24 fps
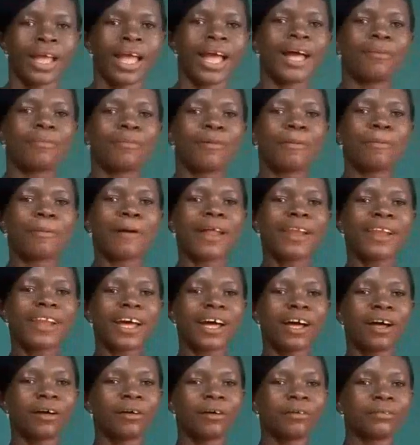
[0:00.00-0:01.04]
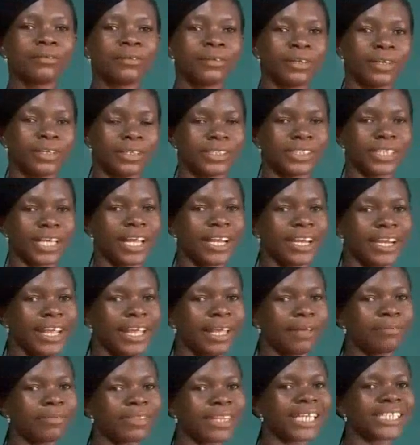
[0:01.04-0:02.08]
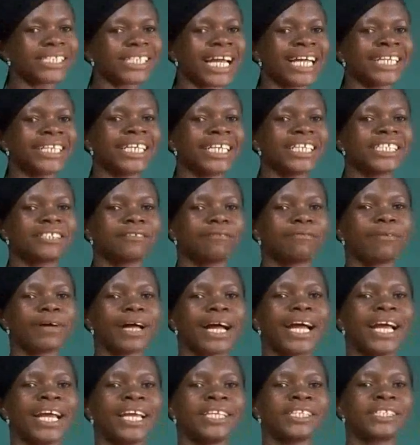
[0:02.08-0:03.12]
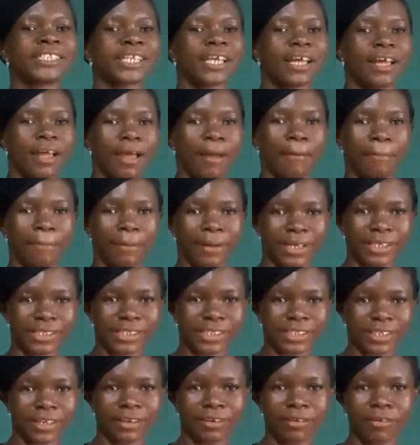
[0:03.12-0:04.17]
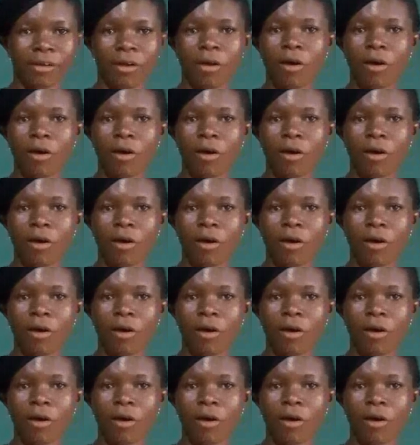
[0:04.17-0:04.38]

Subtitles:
A proper noun is a name that identifies a person